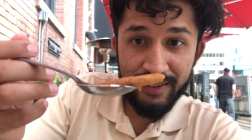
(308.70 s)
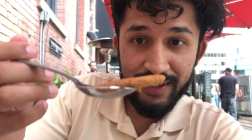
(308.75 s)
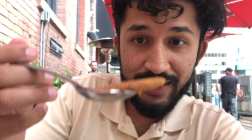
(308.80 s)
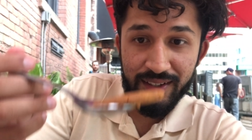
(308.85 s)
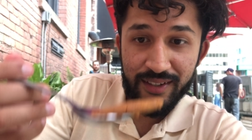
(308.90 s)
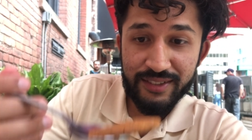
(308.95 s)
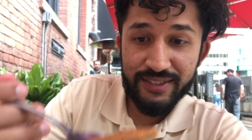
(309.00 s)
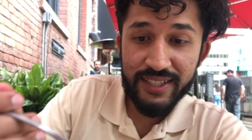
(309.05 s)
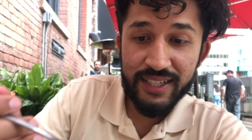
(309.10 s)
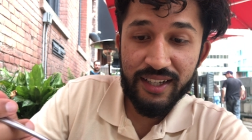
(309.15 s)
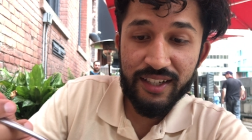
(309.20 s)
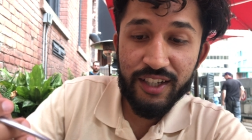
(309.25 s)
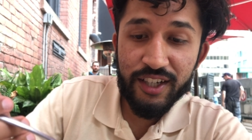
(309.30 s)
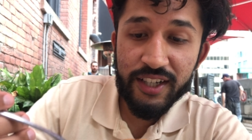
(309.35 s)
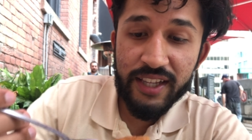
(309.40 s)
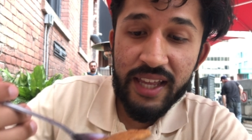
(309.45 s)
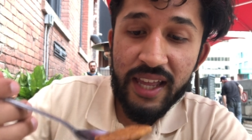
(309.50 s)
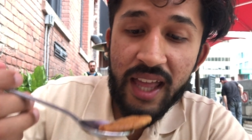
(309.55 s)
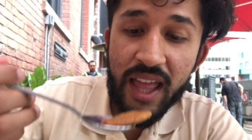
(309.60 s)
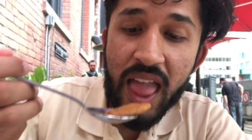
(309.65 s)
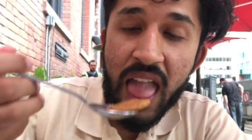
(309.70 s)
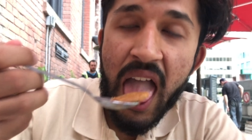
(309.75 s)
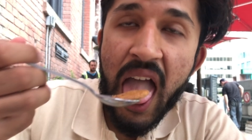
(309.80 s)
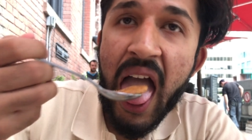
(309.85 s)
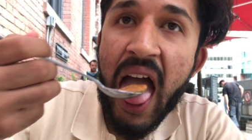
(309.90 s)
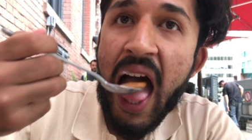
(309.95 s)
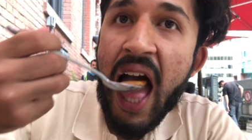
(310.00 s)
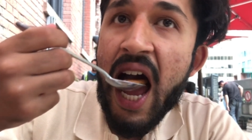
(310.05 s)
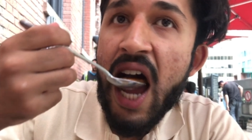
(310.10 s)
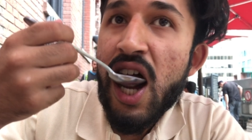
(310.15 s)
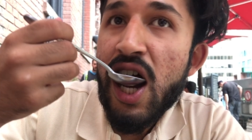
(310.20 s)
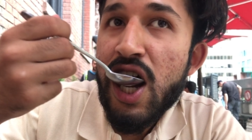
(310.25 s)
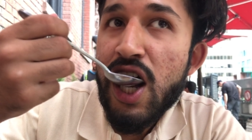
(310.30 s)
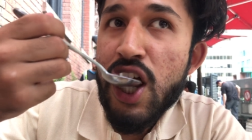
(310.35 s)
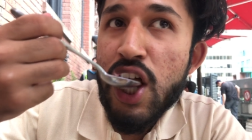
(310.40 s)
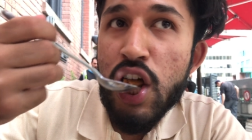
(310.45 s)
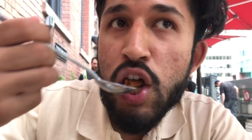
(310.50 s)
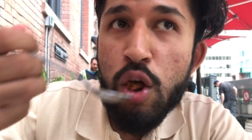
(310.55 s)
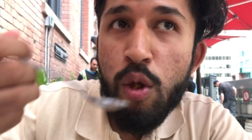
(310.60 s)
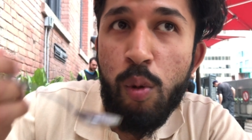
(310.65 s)
It looks like a cookie.
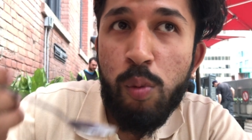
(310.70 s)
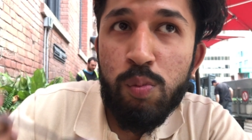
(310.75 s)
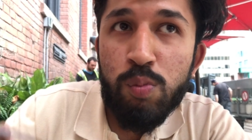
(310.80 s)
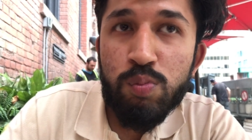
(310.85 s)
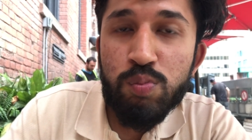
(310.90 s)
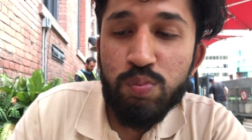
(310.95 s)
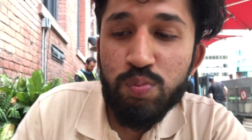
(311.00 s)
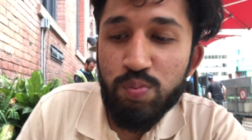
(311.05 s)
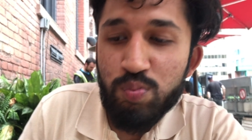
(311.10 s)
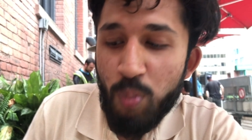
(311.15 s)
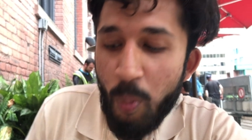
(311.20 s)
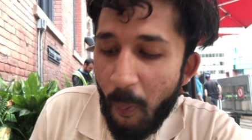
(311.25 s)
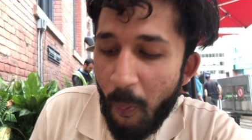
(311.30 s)
It is a cookie.